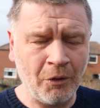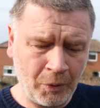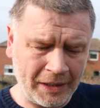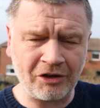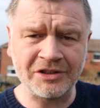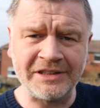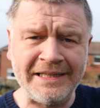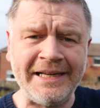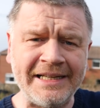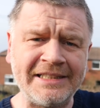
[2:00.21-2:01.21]
because you
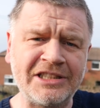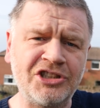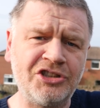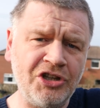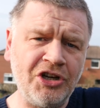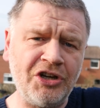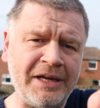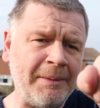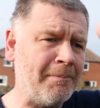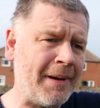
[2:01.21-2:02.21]
needed
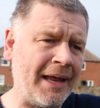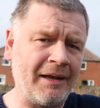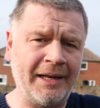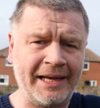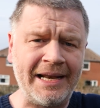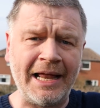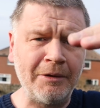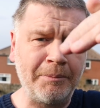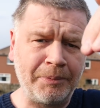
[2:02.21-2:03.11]
sturdy metal, like an L